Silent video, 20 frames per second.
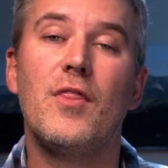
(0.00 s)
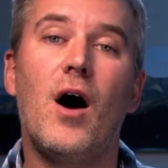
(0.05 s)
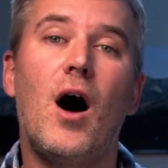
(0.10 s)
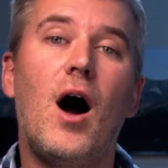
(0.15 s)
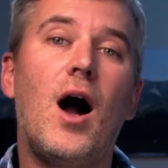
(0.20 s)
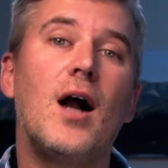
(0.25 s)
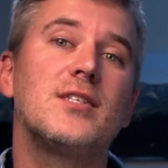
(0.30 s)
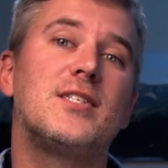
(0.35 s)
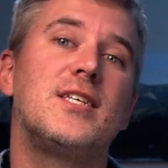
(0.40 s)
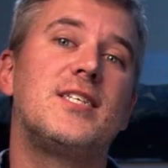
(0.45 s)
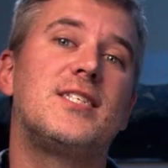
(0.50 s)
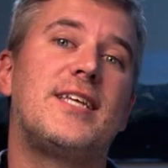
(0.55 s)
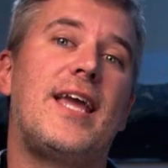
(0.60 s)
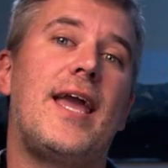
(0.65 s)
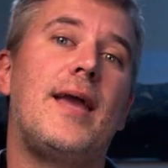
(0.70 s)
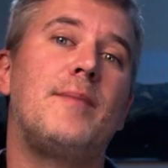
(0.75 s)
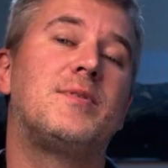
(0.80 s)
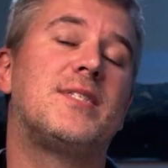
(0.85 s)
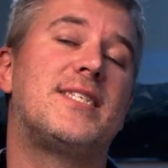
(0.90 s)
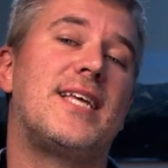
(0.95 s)
The Hawks
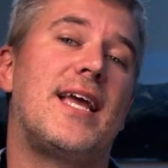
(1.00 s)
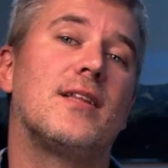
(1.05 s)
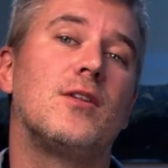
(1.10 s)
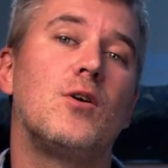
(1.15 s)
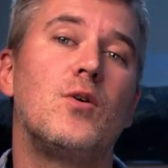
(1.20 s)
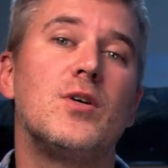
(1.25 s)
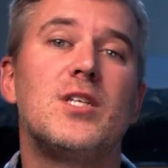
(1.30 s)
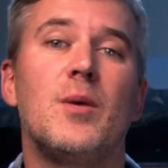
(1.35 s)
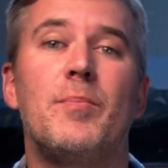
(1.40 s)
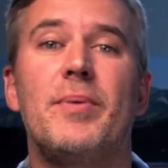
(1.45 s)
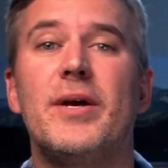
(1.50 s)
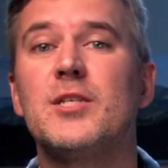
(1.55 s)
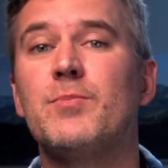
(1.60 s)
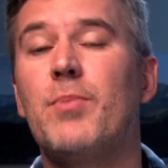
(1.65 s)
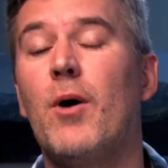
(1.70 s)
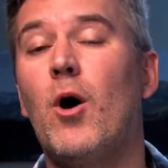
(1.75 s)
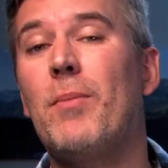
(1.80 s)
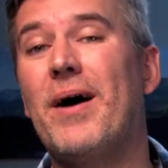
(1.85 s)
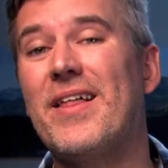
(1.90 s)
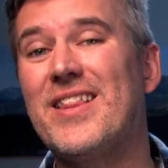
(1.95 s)
escaped San Luis
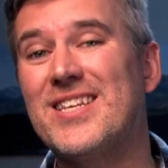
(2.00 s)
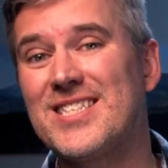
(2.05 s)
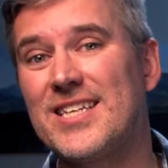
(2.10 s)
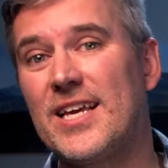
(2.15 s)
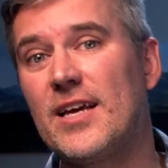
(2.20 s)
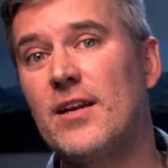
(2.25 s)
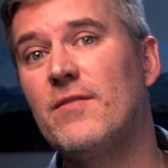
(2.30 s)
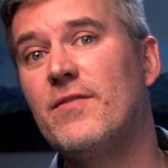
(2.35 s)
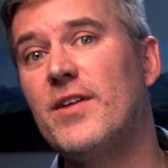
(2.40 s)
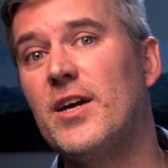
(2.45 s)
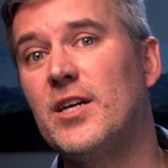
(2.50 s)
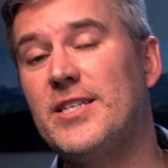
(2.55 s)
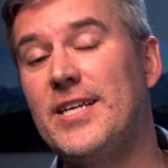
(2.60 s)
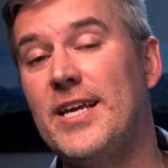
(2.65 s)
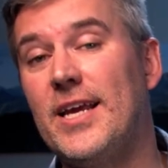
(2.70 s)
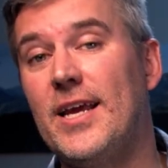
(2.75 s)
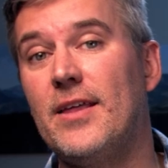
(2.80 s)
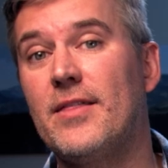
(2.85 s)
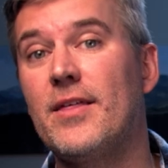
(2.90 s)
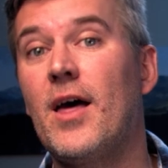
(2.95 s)
Obispo by the skin of their
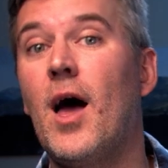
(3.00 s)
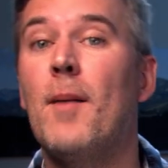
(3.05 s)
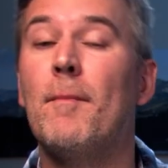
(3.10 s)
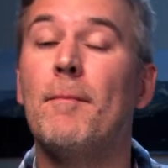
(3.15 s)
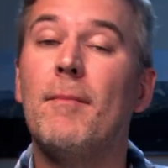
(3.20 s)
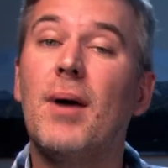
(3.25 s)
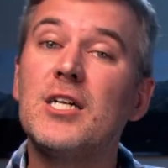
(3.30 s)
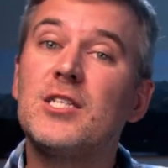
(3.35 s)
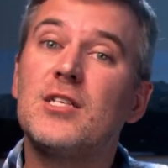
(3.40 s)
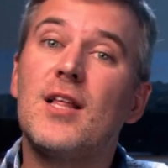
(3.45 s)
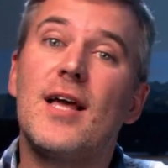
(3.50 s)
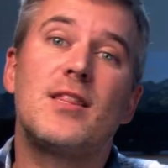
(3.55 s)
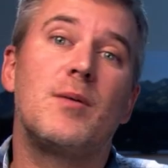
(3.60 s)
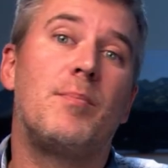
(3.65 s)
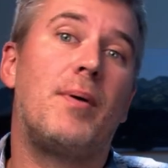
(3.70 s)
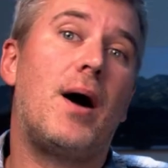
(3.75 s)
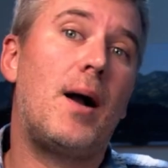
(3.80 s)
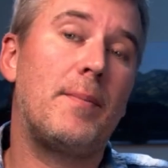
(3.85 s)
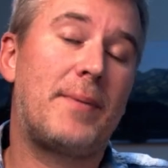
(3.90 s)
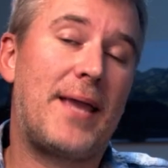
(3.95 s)
teeth, much like
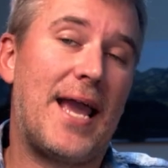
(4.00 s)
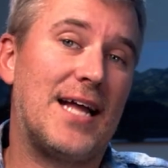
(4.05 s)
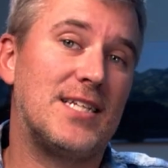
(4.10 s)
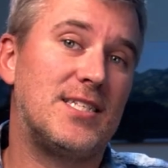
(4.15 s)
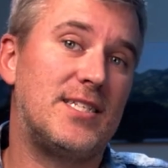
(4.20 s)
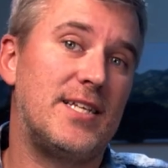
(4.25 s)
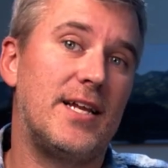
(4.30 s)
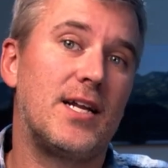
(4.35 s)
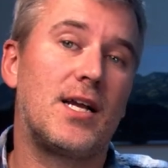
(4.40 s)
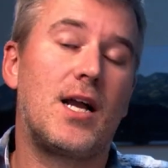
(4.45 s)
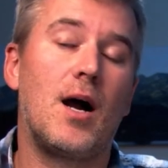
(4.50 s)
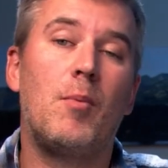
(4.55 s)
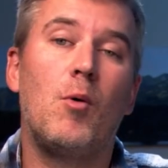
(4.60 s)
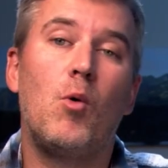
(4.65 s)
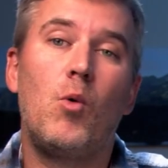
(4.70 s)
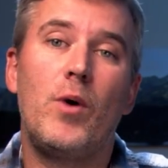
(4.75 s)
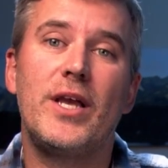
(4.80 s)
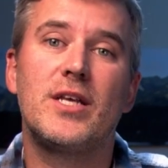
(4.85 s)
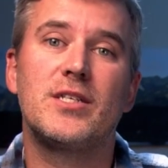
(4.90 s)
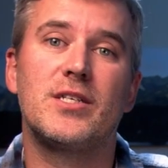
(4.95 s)
the Bobcats did a
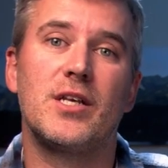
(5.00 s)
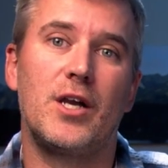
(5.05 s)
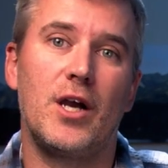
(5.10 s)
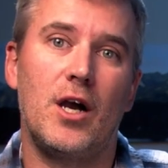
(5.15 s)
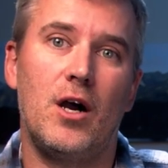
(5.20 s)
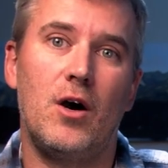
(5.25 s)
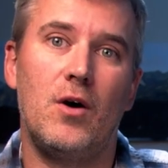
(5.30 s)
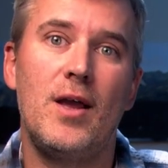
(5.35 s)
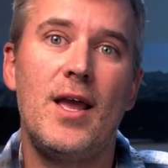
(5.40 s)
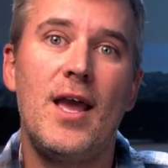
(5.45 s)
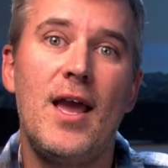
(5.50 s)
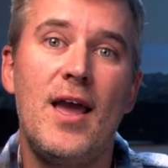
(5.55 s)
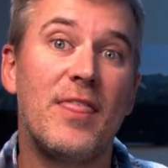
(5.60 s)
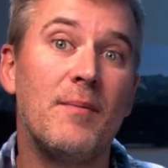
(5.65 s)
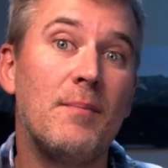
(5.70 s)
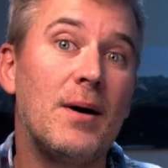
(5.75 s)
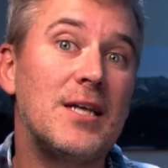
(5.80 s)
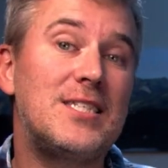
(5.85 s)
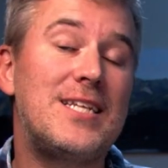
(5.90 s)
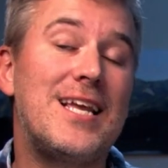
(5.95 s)
couple weeks ago.
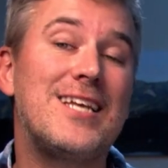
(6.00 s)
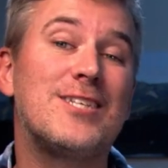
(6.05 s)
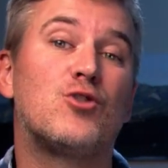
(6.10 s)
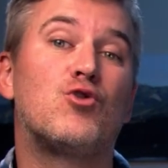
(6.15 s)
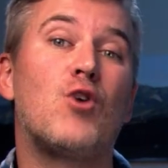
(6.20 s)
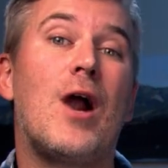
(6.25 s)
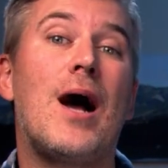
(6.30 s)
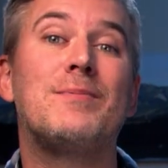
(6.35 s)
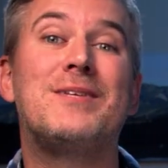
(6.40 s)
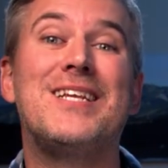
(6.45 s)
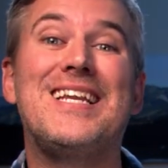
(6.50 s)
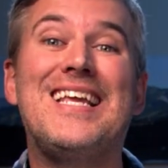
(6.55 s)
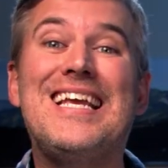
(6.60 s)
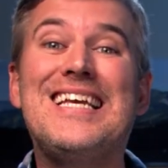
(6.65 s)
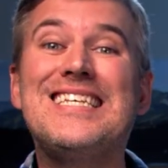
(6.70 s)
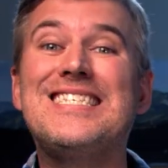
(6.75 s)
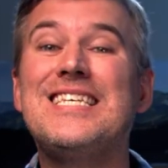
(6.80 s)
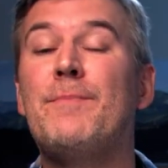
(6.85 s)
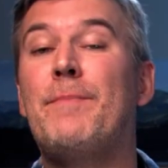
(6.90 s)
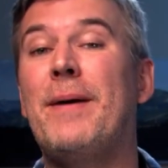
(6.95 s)
The Mustangs dropped an
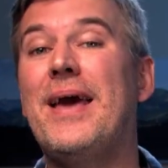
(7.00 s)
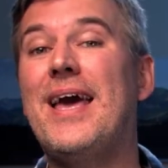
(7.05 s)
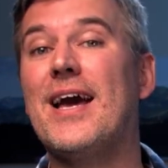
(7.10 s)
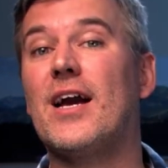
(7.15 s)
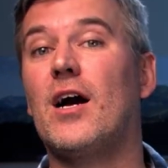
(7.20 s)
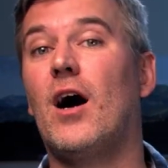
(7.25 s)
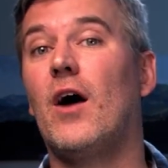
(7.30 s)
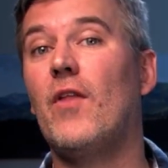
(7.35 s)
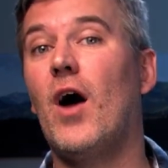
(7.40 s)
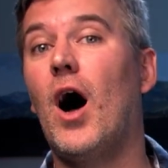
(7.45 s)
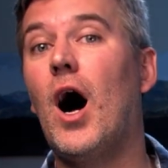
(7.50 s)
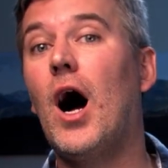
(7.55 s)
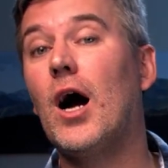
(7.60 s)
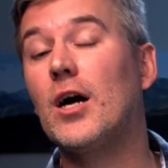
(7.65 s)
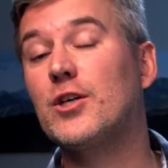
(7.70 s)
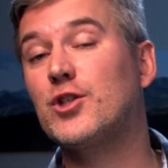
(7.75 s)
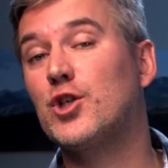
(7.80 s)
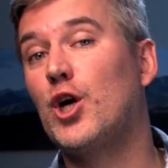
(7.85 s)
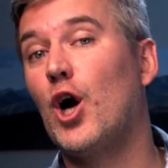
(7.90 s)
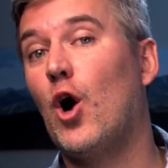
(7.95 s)
easy pick on the
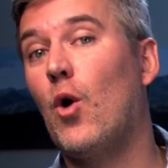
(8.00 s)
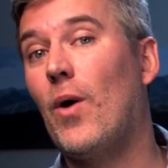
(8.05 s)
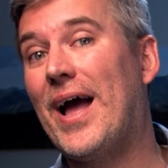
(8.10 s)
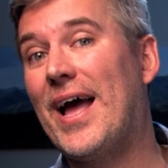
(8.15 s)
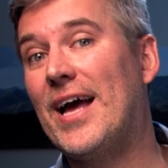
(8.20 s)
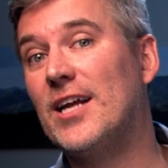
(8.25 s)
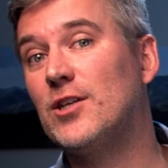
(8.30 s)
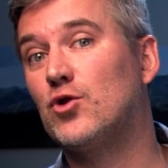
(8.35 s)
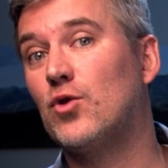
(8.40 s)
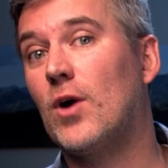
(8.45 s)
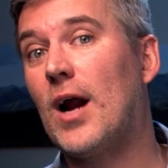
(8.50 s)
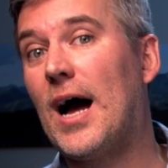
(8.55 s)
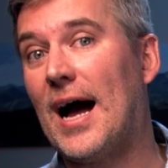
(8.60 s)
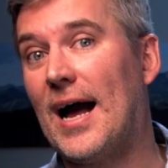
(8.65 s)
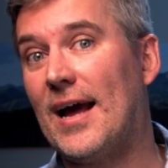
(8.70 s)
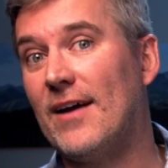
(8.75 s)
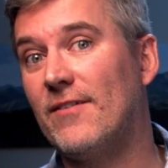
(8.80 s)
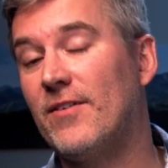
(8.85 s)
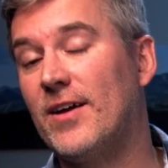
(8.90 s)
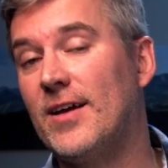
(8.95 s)
Hawks' go-ahead
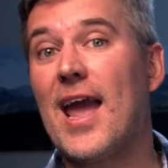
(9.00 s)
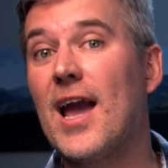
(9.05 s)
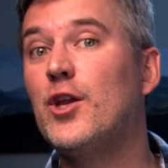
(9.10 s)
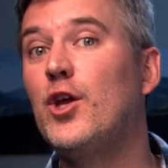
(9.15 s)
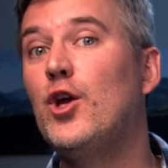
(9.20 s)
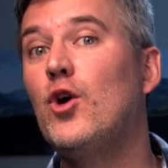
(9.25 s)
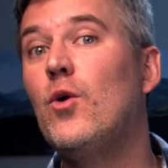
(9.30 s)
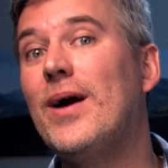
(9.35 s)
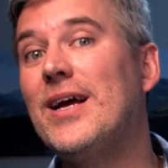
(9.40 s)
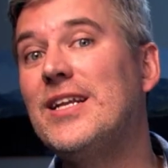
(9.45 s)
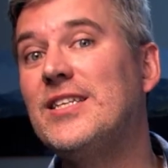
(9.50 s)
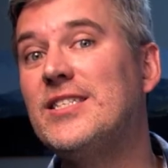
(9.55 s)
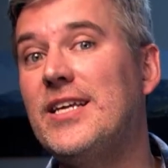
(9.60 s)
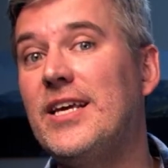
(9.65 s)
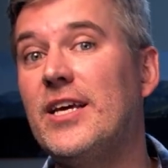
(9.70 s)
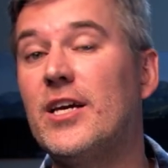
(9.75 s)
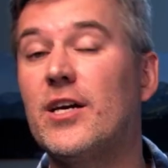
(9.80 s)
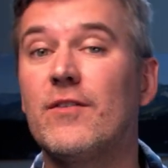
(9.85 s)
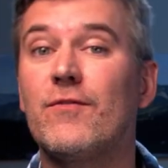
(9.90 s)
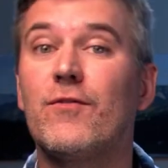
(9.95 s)
drive, and
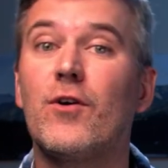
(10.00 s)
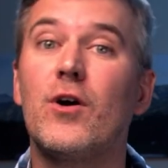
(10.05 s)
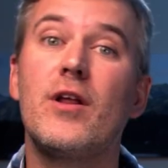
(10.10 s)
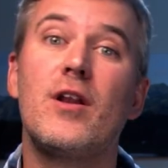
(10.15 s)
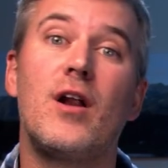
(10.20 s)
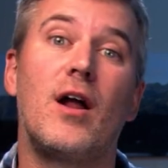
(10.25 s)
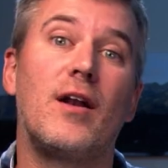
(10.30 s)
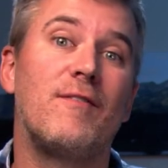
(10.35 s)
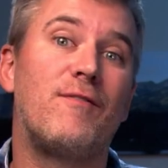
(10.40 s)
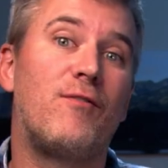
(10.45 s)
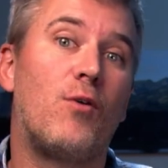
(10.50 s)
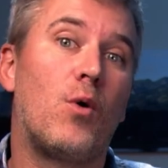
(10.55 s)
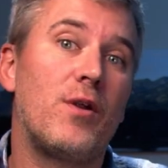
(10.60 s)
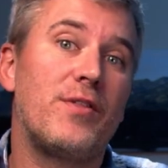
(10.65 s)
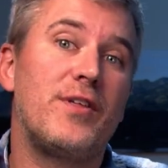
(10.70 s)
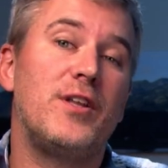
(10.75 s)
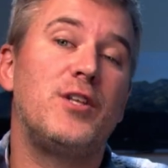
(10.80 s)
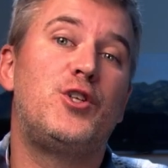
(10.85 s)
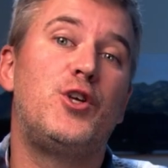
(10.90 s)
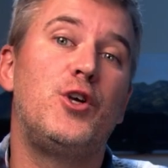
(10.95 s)
UND converted on a
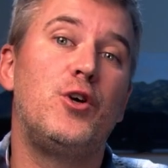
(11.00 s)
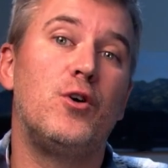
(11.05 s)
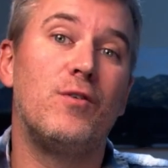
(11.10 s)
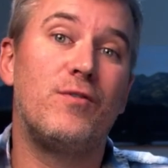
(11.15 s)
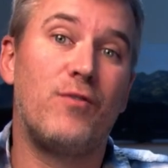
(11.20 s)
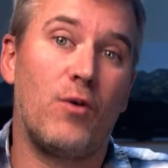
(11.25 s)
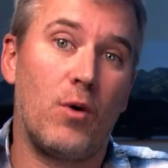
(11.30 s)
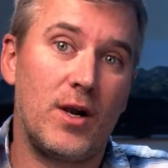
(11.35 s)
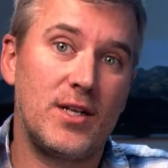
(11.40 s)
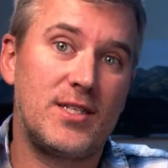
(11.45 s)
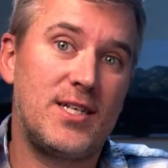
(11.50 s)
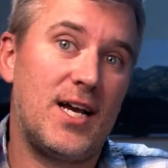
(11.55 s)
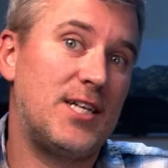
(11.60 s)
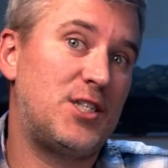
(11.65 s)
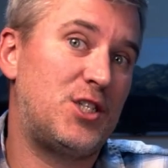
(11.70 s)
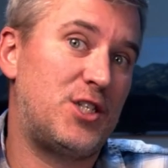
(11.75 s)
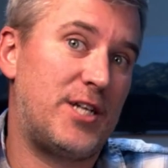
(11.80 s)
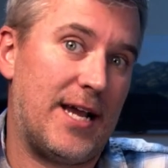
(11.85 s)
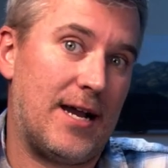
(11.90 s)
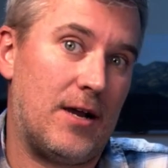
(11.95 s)
4th and 2 for a
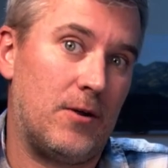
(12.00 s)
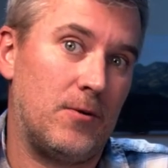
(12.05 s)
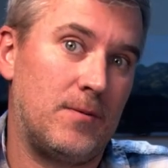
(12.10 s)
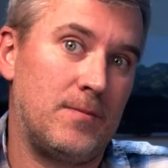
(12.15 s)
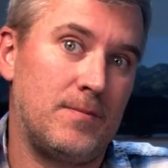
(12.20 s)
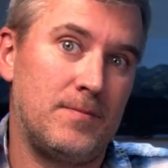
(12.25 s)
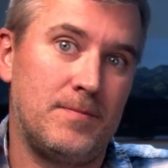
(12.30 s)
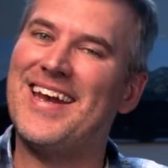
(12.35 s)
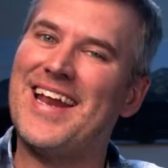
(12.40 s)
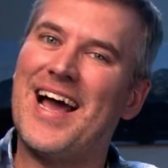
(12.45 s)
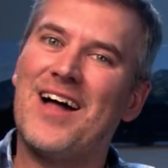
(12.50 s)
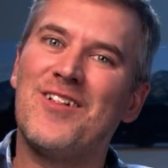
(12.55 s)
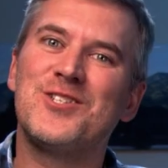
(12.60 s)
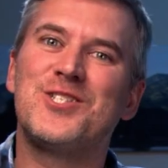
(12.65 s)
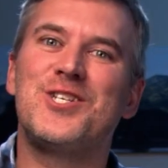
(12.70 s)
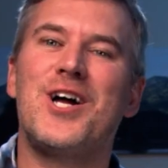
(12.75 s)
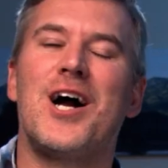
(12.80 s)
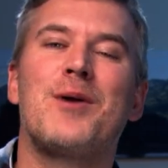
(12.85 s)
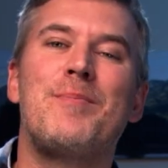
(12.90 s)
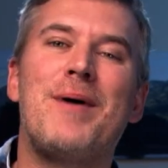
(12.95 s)
touchdown. Now
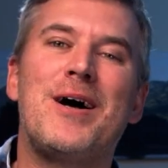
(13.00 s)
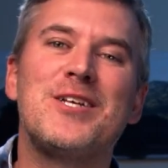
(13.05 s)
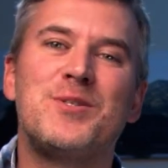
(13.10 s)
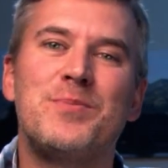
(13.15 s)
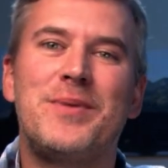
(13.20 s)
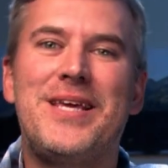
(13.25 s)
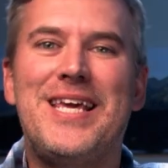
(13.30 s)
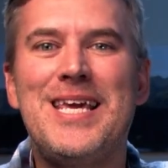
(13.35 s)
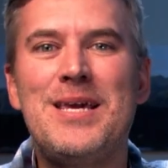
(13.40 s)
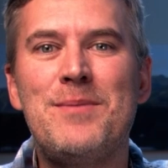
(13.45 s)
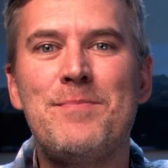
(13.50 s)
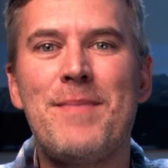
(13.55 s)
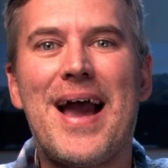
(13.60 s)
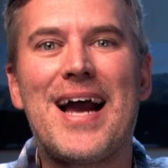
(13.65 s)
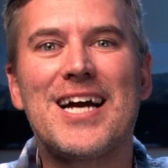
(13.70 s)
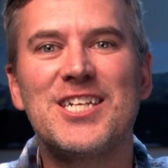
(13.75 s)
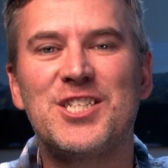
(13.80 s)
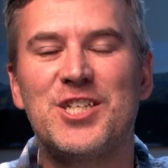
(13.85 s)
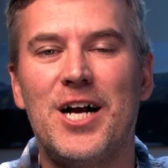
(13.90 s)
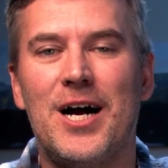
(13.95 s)
let's talk about some key
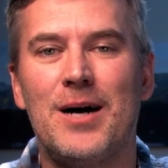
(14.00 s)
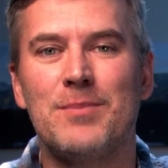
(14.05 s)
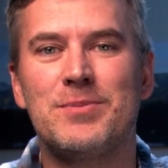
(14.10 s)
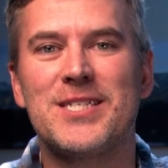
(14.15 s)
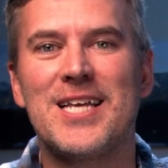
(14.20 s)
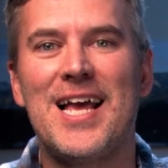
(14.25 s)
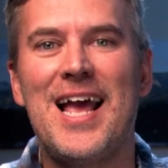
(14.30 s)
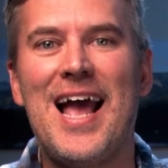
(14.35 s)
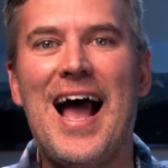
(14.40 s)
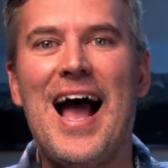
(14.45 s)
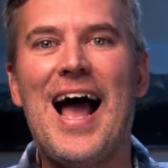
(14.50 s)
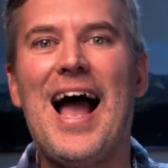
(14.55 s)
matchups.